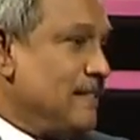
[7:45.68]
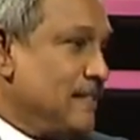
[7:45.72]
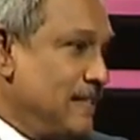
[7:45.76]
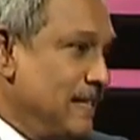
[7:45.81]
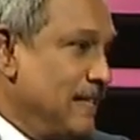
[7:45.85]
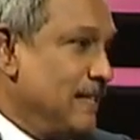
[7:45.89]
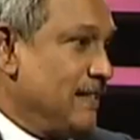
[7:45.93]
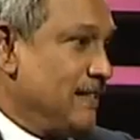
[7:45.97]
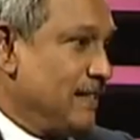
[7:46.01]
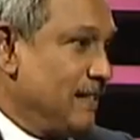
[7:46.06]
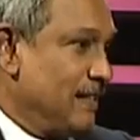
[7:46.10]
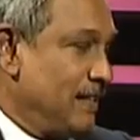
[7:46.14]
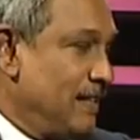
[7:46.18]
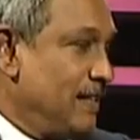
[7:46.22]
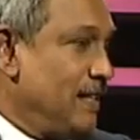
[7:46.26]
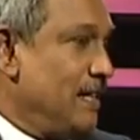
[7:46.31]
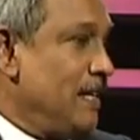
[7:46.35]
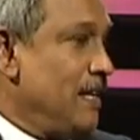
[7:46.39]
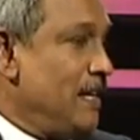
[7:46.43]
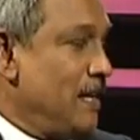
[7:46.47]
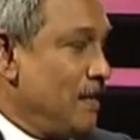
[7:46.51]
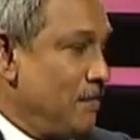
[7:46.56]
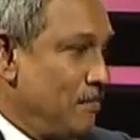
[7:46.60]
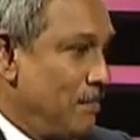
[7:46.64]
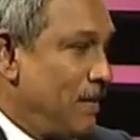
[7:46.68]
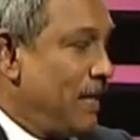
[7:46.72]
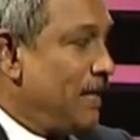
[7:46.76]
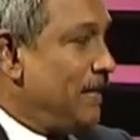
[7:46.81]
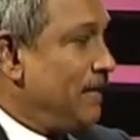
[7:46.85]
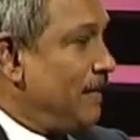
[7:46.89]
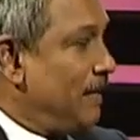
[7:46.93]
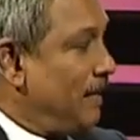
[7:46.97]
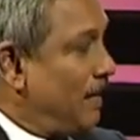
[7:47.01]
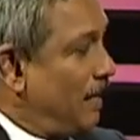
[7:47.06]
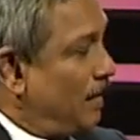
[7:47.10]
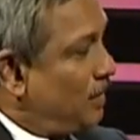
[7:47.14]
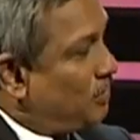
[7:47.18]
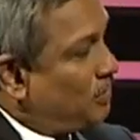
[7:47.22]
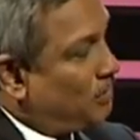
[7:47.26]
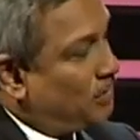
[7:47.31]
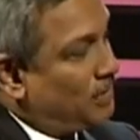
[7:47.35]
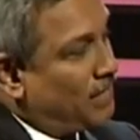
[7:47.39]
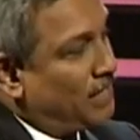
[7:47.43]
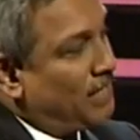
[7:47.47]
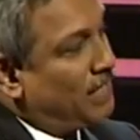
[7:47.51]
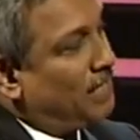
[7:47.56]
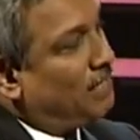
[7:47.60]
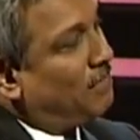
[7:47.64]
season, but
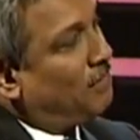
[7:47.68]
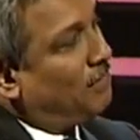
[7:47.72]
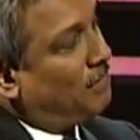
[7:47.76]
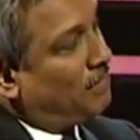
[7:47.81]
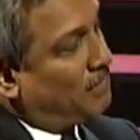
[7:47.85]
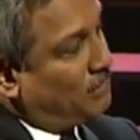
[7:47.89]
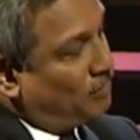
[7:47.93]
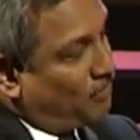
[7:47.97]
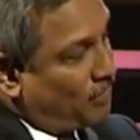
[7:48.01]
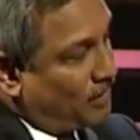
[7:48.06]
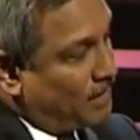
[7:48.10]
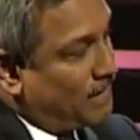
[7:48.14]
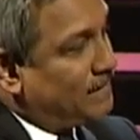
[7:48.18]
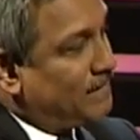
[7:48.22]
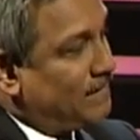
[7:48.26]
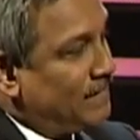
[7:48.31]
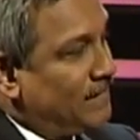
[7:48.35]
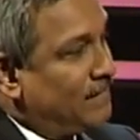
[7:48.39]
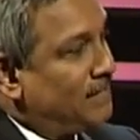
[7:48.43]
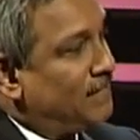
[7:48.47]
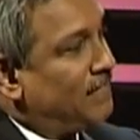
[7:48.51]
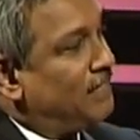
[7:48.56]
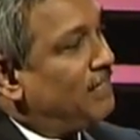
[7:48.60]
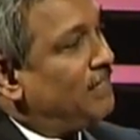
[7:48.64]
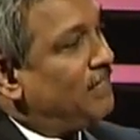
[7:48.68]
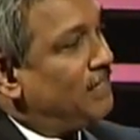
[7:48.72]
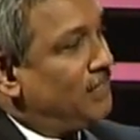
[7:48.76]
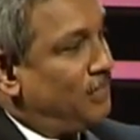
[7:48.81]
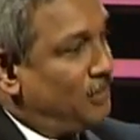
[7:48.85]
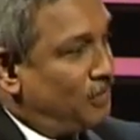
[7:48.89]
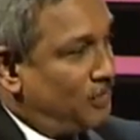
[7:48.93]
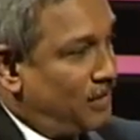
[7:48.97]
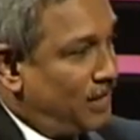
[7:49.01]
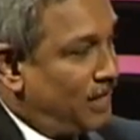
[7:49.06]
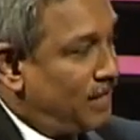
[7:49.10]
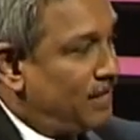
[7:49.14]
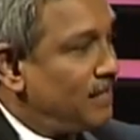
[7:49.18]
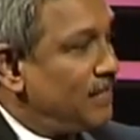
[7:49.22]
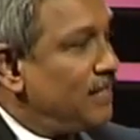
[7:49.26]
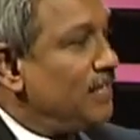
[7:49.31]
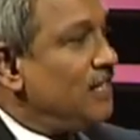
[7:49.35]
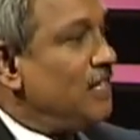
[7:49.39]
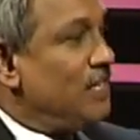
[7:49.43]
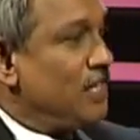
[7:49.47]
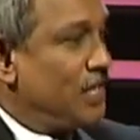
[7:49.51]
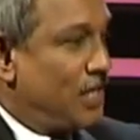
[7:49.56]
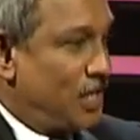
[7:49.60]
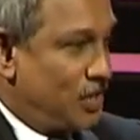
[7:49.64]
actually for the season you get a
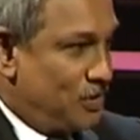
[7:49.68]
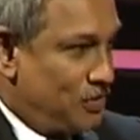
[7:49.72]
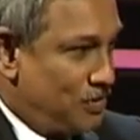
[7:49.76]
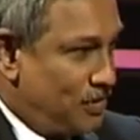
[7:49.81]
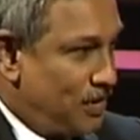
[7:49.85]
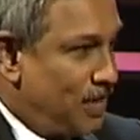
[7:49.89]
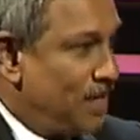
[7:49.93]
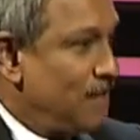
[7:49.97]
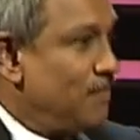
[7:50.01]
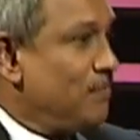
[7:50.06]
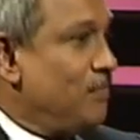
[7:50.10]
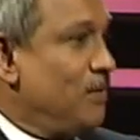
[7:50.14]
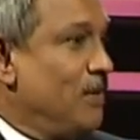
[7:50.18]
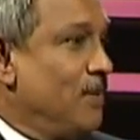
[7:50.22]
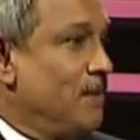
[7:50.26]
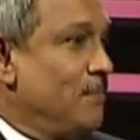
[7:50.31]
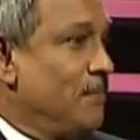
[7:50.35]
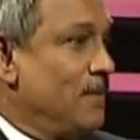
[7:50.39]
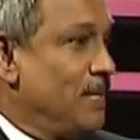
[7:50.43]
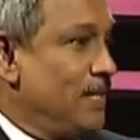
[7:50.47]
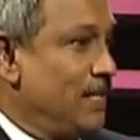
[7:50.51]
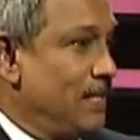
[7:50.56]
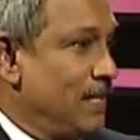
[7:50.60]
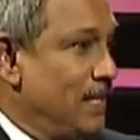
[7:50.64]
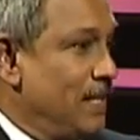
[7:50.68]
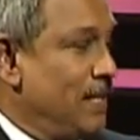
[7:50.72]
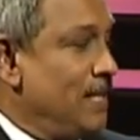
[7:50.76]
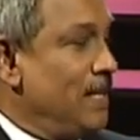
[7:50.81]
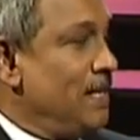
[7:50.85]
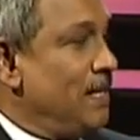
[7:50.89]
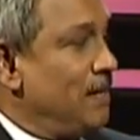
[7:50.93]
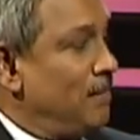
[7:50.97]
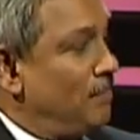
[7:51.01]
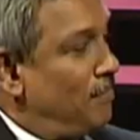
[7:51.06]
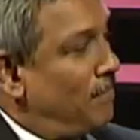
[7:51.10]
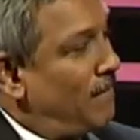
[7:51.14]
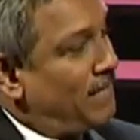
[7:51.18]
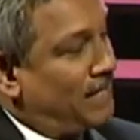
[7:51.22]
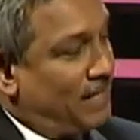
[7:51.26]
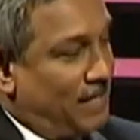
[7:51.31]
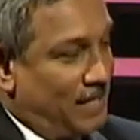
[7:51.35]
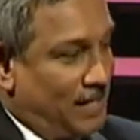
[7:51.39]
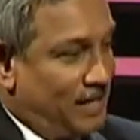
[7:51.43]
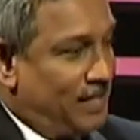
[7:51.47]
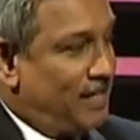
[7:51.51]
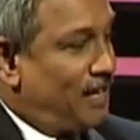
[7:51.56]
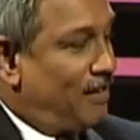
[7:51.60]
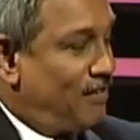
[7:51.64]
casual employment. But
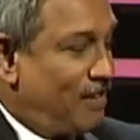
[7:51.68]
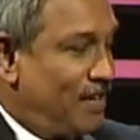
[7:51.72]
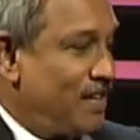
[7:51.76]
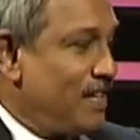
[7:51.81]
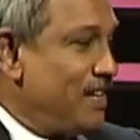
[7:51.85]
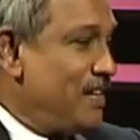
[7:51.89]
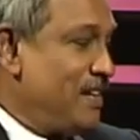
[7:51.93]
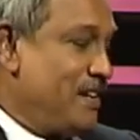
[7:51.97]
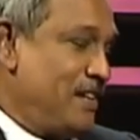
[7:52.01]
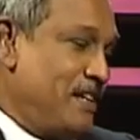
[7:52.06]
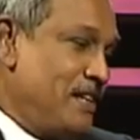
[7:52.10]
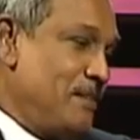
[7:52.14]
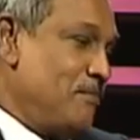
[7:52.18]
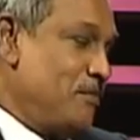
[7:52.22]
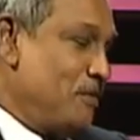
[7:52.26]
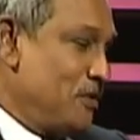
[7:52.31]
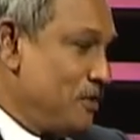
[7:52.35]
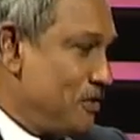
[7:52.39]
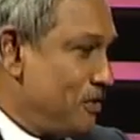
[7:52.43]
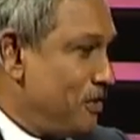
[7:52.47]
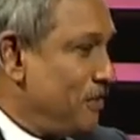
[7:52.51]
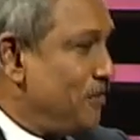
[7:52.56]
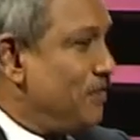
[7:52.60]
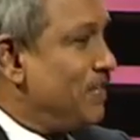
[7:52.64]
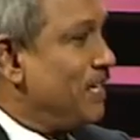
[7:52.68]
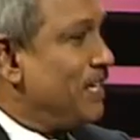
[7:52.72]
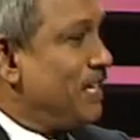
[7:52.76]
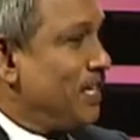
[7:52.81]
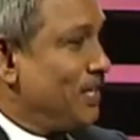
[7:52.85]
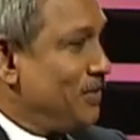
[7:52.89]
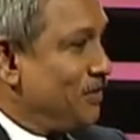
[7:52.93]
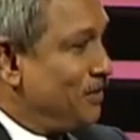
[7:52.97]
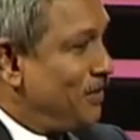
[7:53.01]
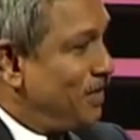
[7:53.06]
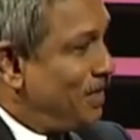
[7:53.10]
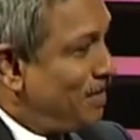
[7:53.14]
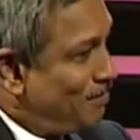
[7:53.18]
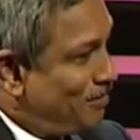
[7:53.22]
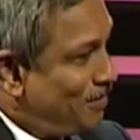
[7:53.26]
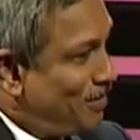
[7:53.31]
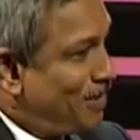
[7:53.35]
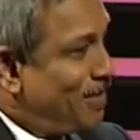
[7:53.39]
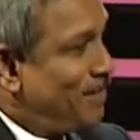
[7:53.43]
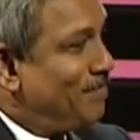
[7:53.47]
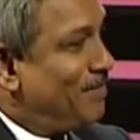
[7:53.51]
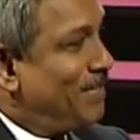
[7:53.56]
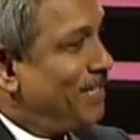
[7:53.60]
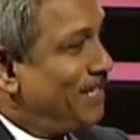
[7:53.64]
in our country, most of the casual
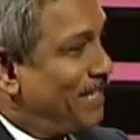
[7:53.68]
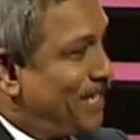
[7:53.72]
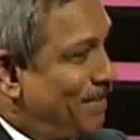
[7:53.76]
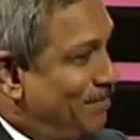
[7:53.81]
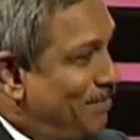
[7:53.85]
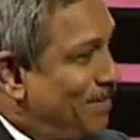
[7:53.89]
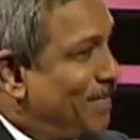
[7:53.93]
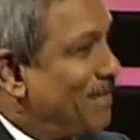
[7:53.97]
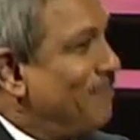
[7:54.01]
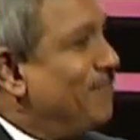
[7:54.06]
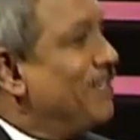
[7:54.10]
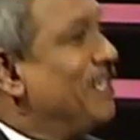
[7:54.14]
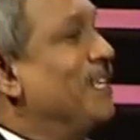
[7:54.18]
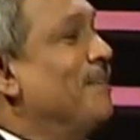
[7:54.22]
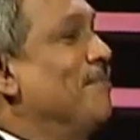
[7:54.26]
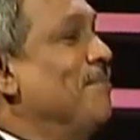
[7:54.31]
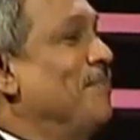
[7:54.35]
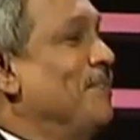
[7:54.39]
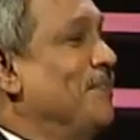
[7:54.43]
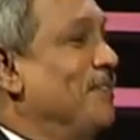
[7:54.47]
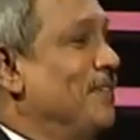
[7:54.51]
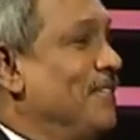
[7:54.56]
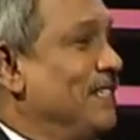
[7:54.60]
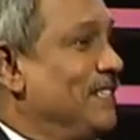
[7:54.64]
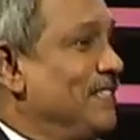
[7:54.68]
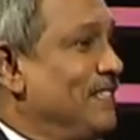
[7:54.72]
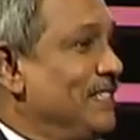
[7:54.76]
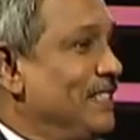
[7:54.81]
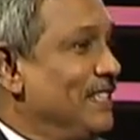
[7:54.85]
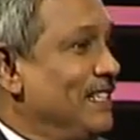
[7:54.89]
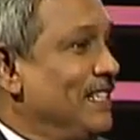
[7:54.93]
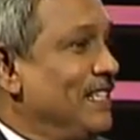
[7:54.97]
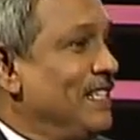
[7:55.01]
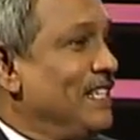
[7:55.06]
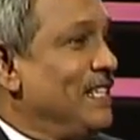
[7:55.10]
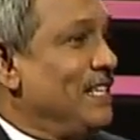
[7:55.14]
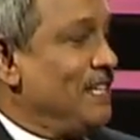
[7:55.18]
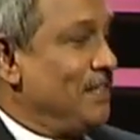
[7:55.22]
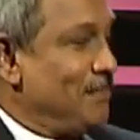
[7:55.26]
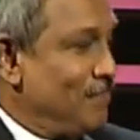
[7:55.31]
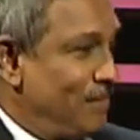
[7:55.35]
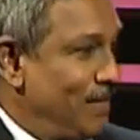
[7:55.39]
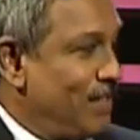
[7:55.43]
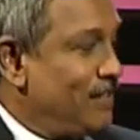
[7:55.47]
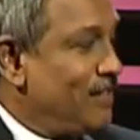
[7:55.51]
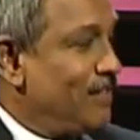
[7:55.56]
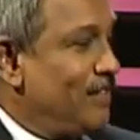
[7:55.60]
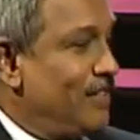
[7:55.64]
employment are permanent employees,
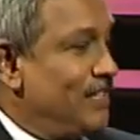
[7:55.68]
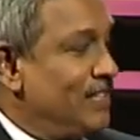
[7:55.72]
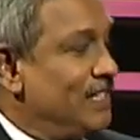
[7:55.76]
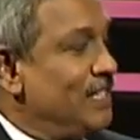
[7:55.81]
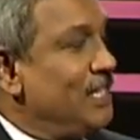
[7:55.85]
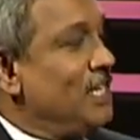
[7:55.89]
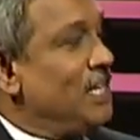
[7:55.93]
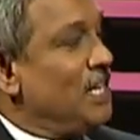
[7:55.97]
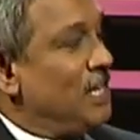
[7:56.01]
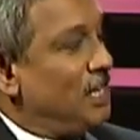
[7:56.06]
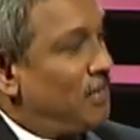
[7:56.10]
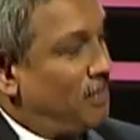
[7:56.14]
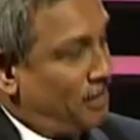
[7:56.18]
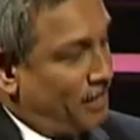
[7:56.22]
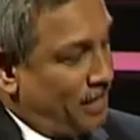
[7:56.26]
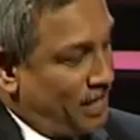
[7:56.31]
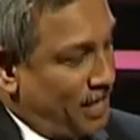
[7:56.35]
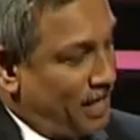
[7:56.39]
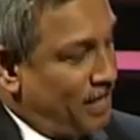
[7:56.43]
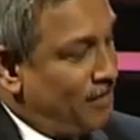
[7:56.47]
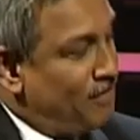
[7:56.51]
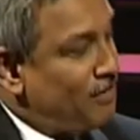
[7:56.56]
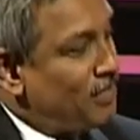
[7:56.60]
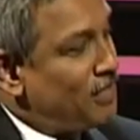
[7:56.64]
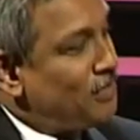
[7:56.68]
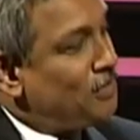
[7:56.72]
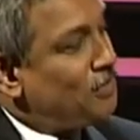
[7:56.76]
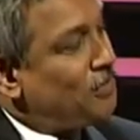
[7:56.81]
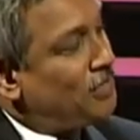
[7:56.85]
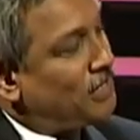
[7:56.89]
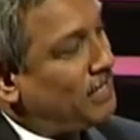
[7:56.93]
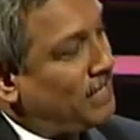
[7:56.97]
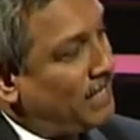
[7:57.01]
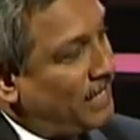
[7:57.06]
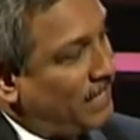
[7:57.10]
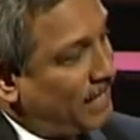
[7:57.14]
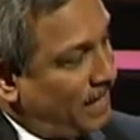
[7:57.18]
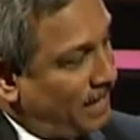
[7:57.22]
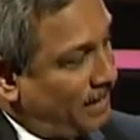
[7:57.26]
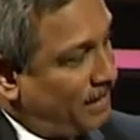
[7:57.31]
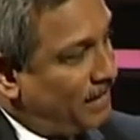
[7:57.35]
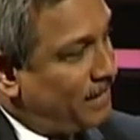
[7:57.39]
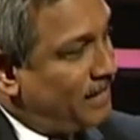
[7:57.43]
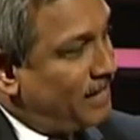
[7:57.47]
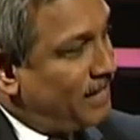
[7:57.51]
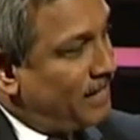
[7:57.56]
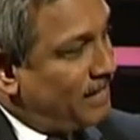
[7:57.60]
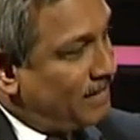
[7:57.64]
because even though they
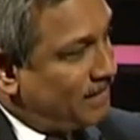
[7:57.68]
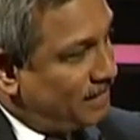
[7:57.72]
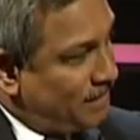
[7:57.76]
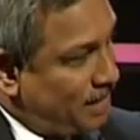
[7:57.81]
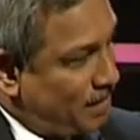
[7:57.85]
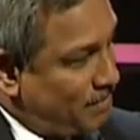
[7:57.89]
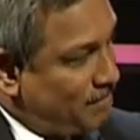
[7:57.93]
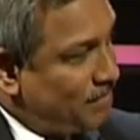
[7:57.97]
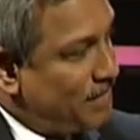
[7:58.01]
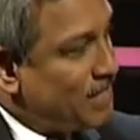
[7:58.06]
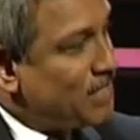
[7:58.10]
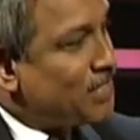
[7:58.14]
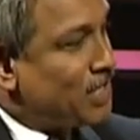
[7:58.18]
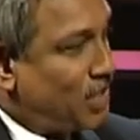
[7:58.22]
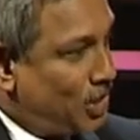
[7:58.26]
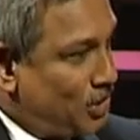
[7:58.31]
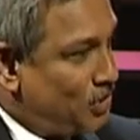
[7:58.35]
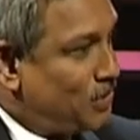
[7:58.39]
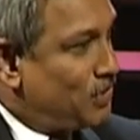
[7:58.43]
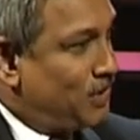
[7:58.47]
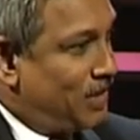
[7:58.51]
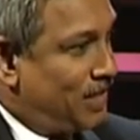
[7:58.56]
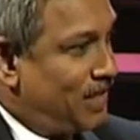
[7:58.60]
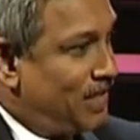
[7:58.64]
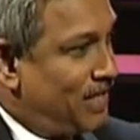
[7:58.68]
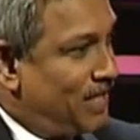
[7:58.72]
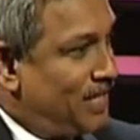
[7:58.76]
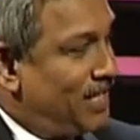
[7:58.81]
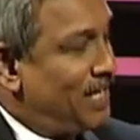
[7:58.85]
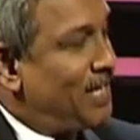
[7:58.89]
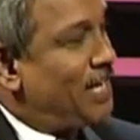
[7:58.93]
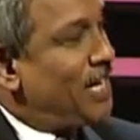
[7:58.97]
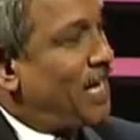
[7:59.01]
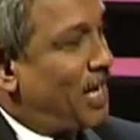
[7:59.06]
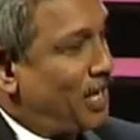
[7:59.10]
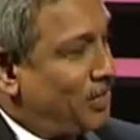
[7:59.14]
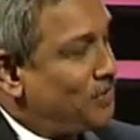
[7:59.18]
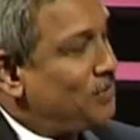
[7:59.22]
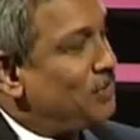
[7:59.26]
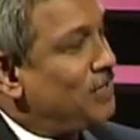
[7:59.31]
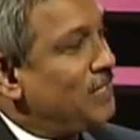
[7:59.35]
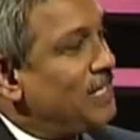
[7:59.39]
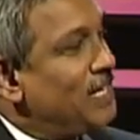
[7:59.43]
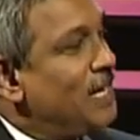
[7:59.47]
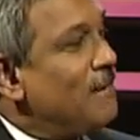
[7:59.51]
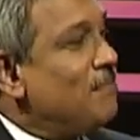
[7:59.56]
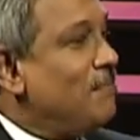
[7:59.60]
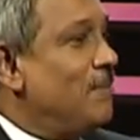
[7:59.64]
categorize them as casual,
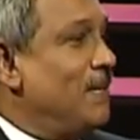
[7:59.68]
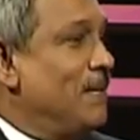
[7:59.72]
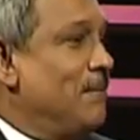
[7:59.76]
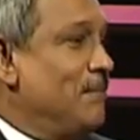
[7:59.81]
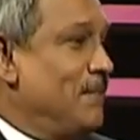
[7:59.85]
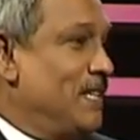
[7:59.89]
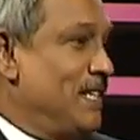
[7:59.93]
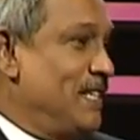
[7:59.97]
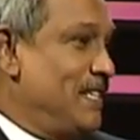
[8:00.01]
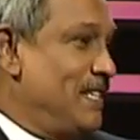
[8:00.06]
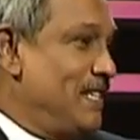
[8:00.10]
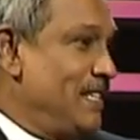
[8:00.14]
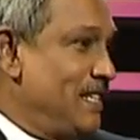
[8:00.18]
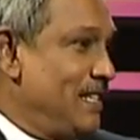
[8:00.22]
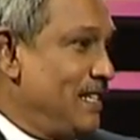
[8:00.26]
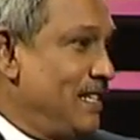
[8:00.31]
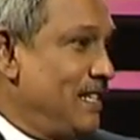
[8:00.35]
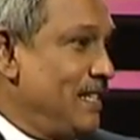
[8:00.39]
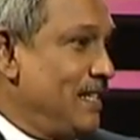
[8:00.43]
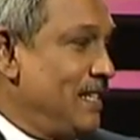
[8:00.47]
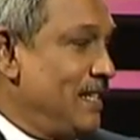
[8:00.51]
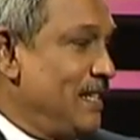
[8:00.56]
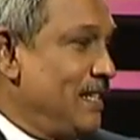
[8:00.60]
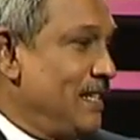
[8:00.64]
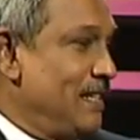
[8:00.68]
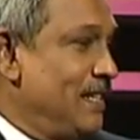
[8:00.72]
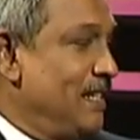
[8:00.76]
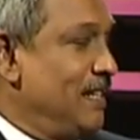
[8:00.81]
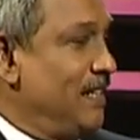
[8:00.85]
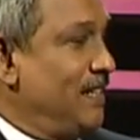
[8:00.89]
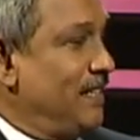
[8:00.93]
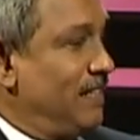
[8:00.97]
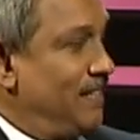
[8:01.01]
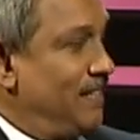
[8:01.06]
actually they are permanent. The